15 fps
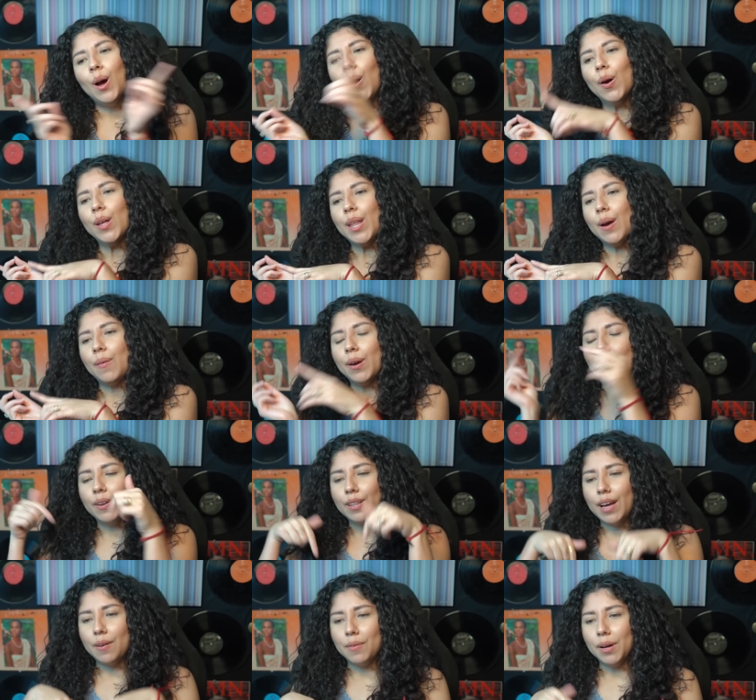or that way
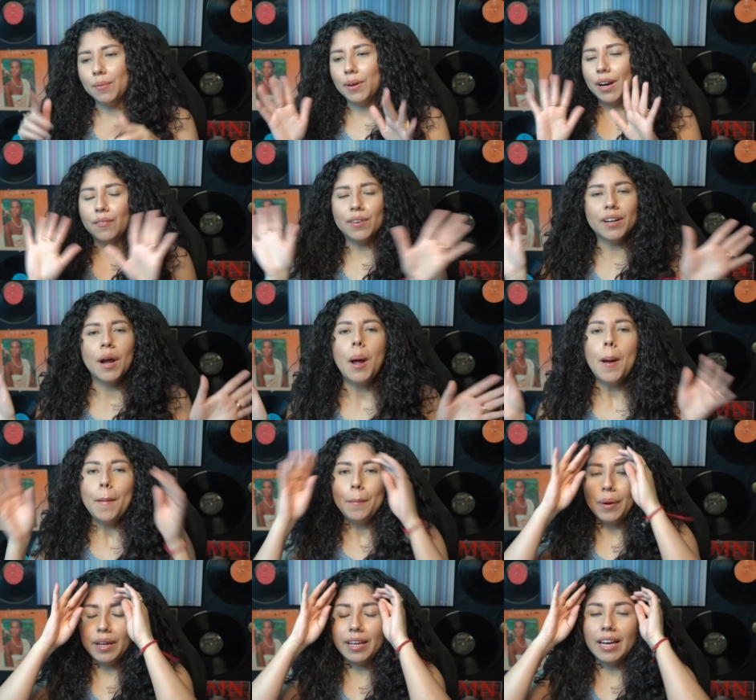or that way, whatever.
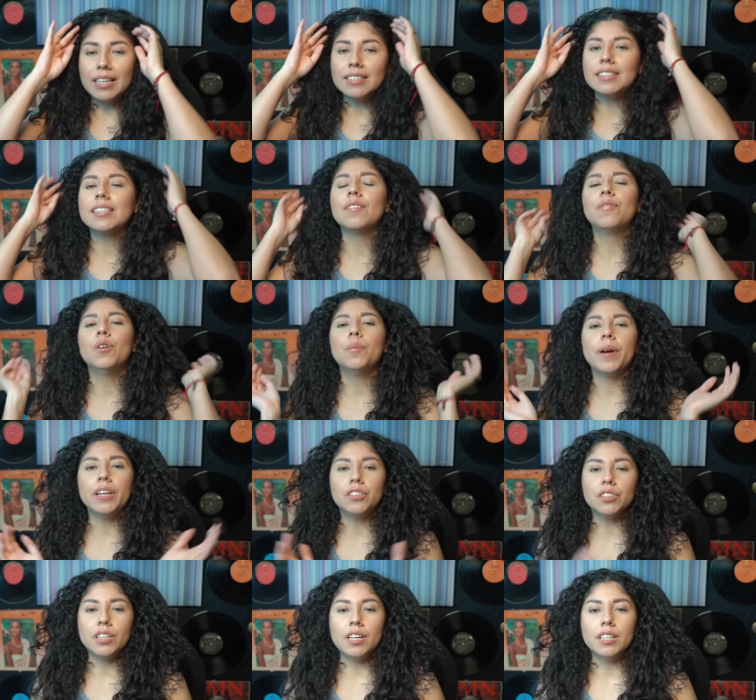But yes, full
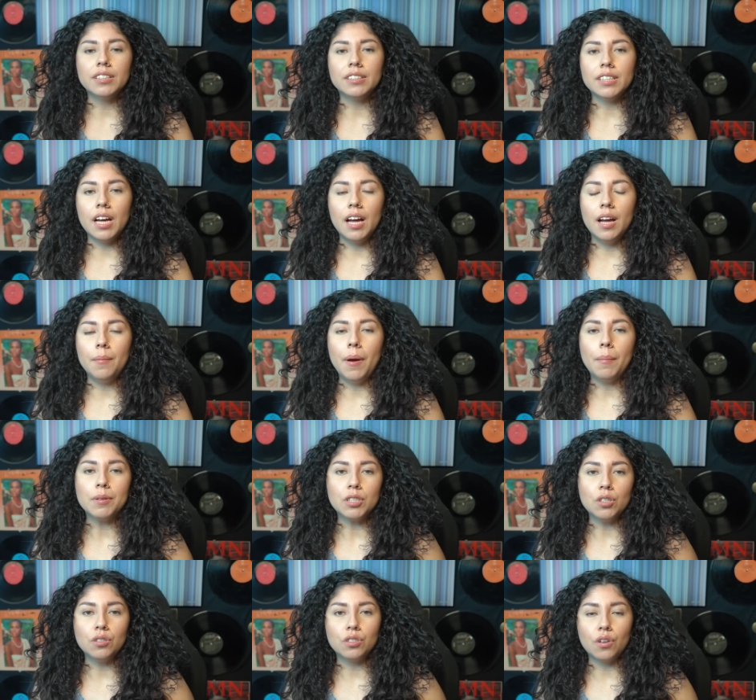Patreons um,
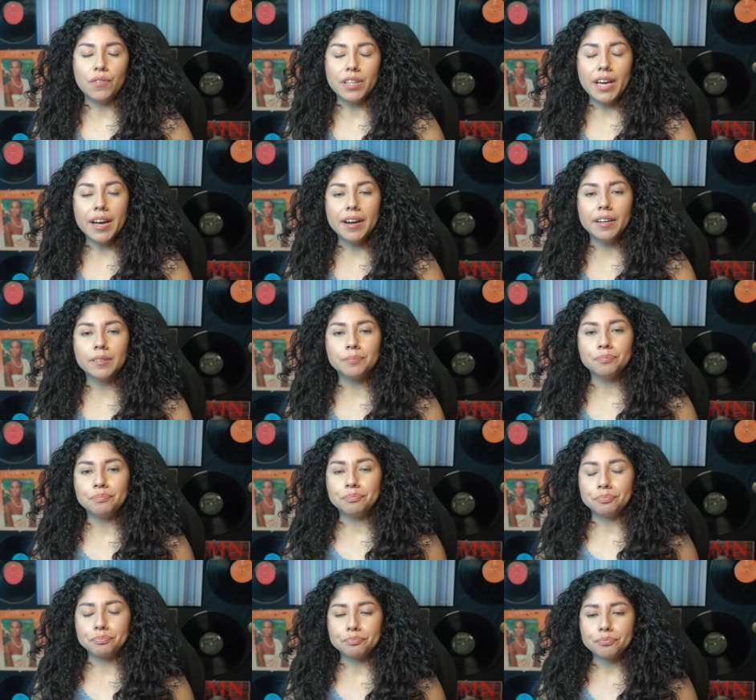episodes over there.
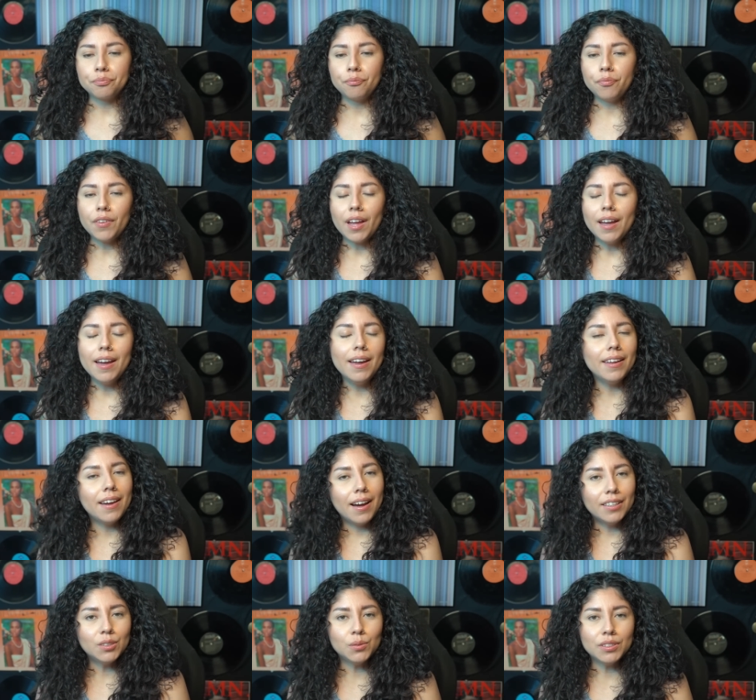And yeah,
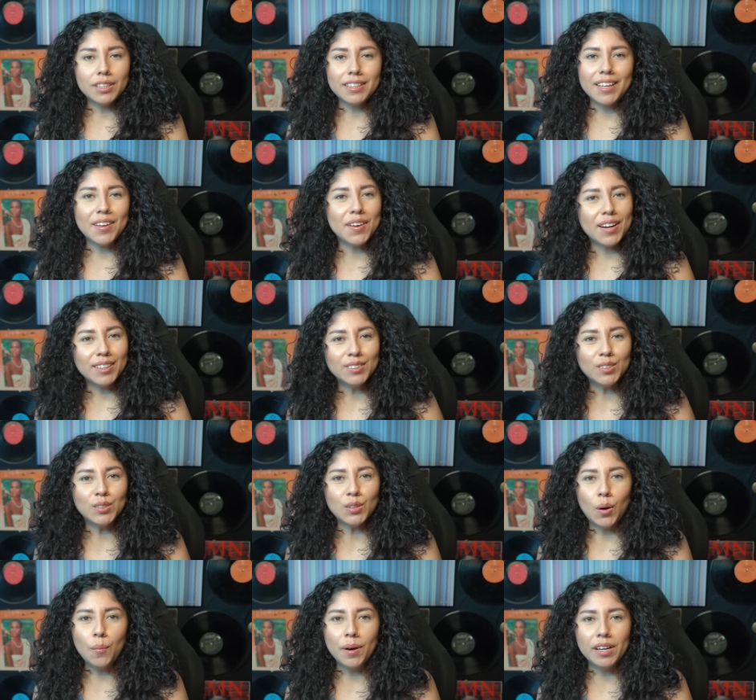I just want to say thank you guys
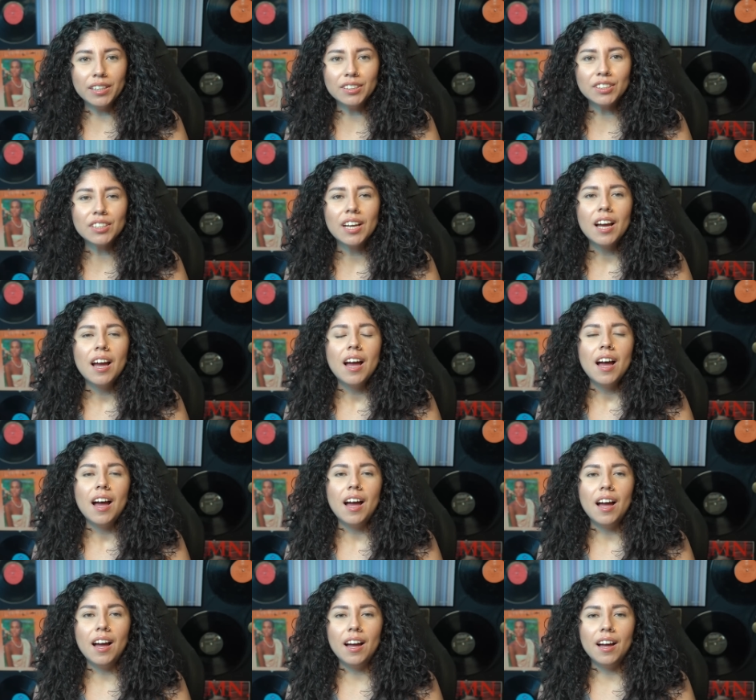so much.
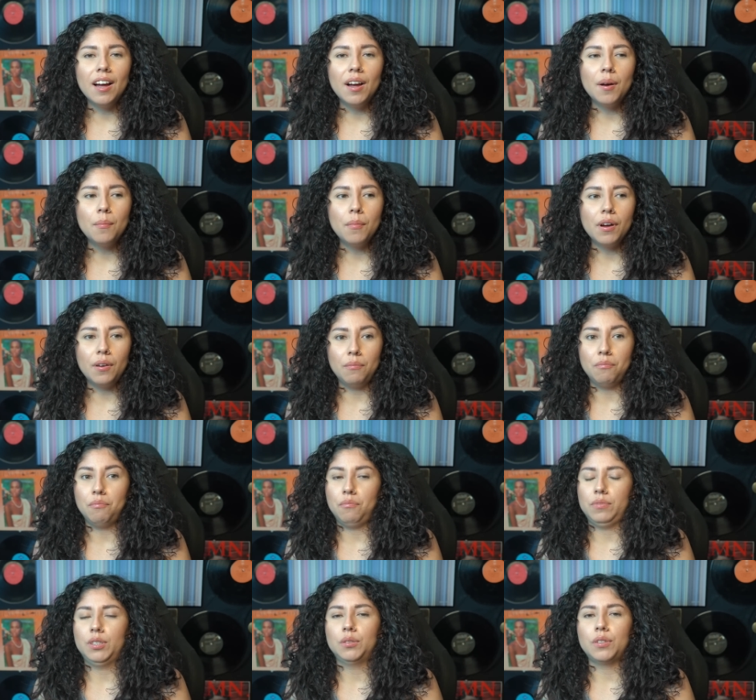Um,
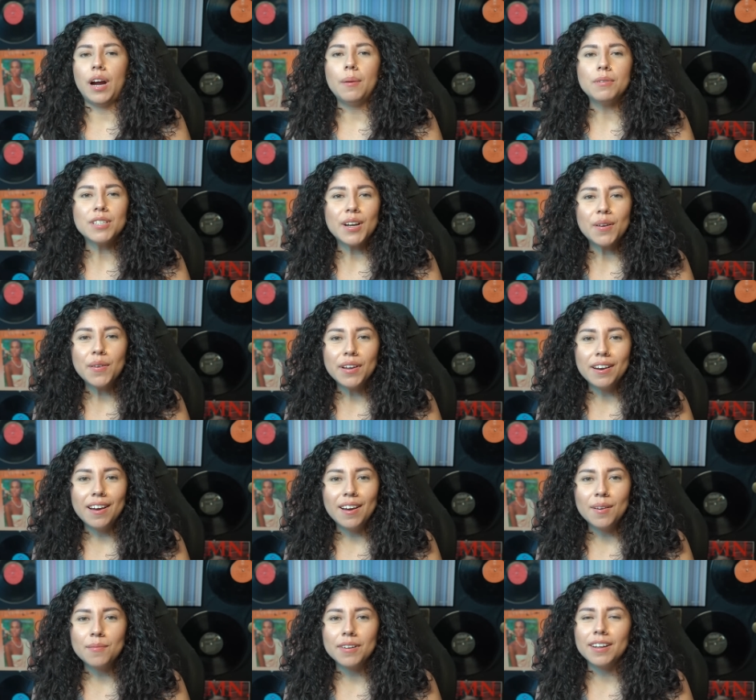subscribers are going
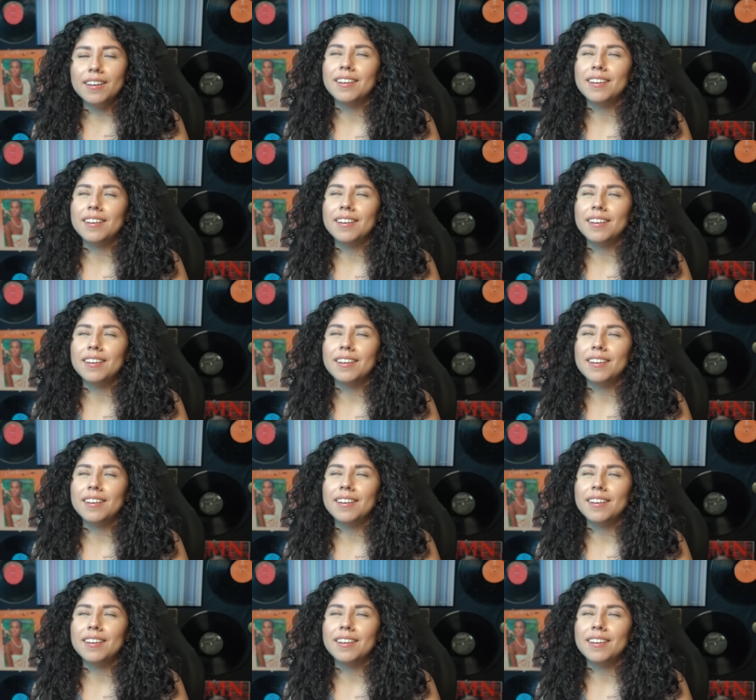up